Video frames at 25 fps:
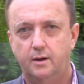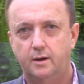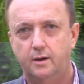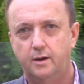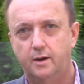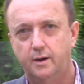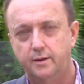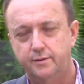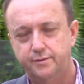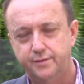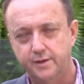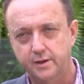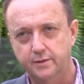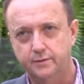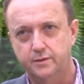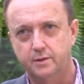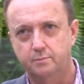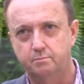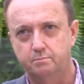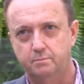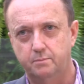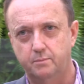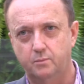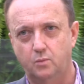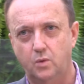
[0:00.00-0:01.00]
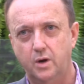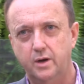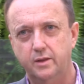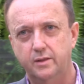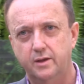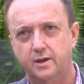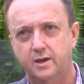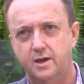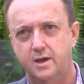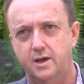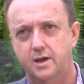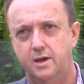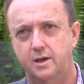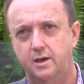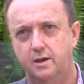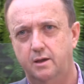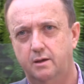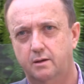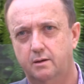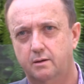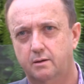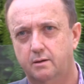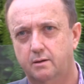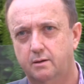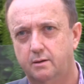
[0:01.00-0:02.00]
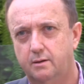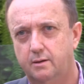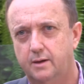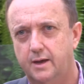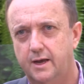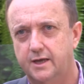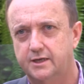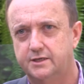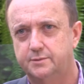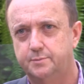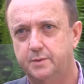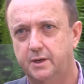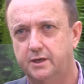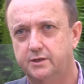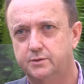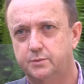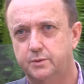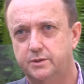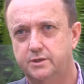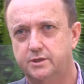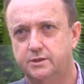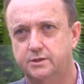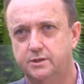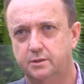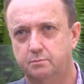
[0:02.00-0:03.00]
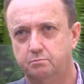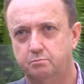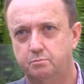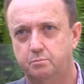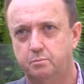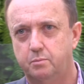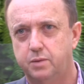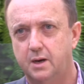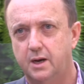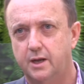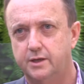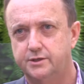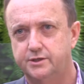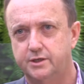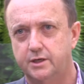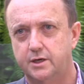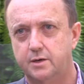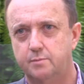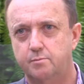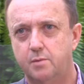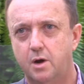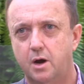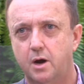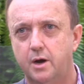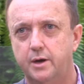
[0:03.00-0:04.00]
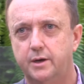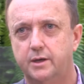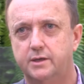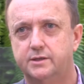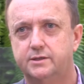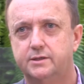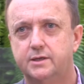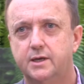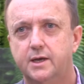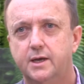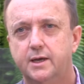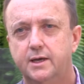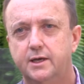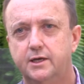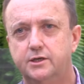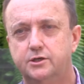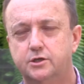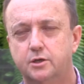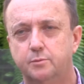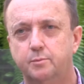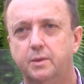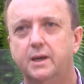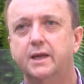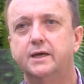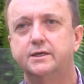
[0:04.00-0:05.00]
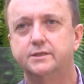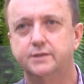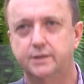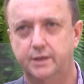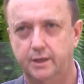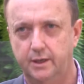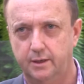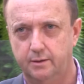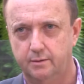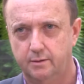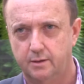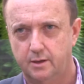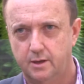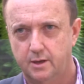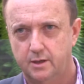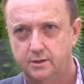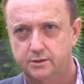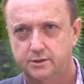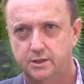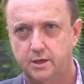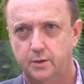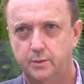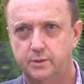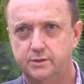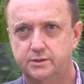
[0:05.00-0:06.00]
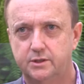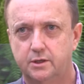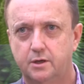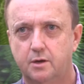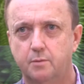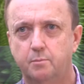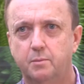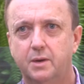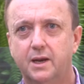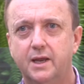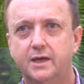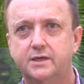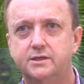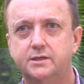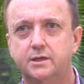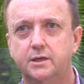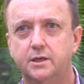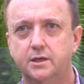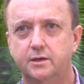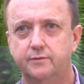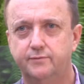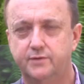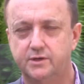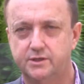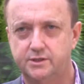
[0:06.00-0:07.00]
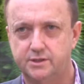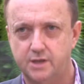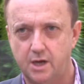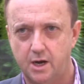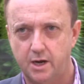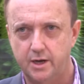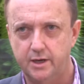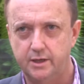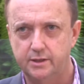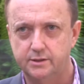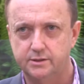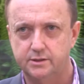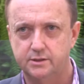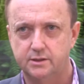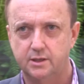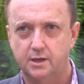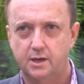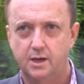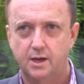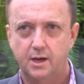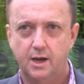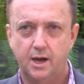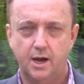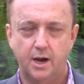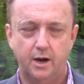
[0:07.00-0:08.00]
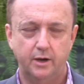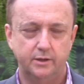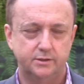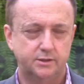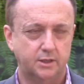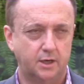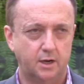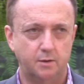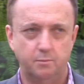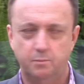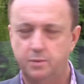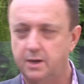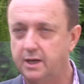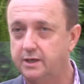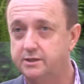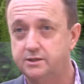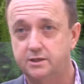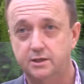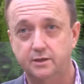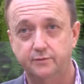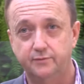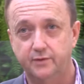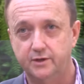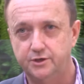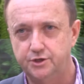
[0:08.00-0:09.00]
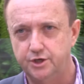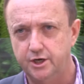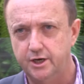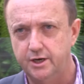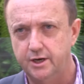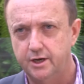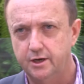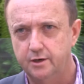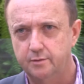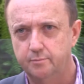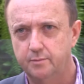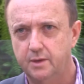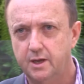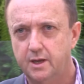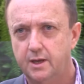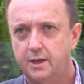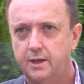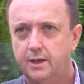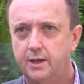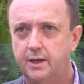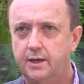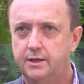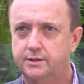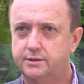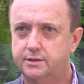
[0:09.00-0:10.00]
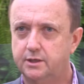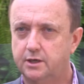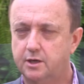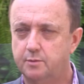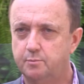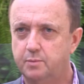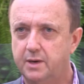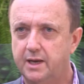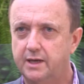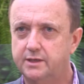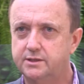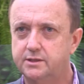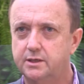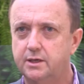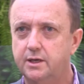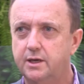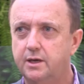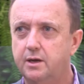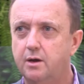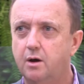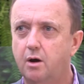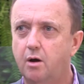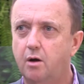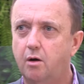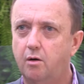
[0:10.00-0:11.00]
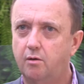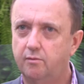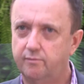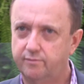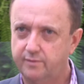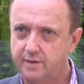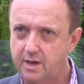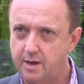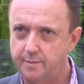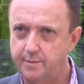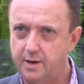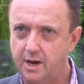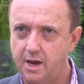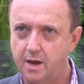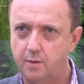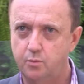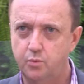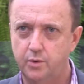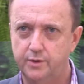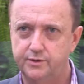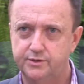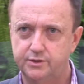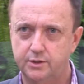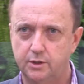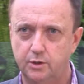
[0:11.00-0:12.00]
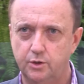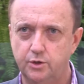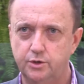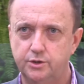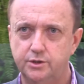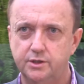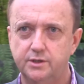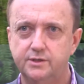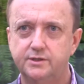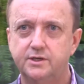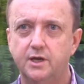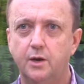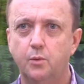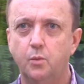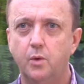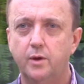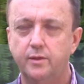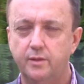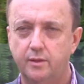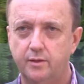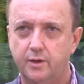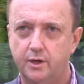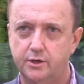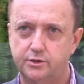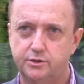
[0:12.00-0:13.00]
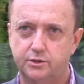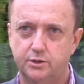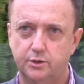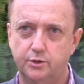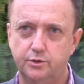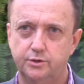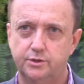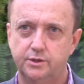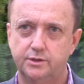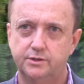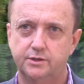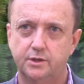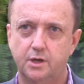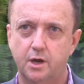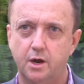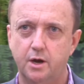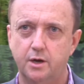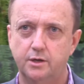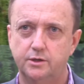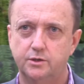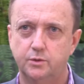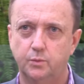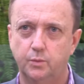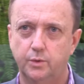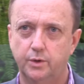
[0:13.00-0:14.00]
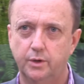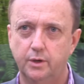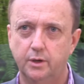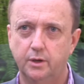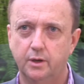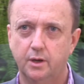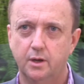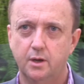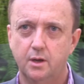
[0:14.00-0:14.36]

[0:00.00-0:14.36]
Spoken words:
I think that one of the key aspects, which is a plus and a minus, is complexity. So it's the complexity of the science, it's the complexity of the genome, it's the complexity of coming up with solutions and whether those solutions are going to work.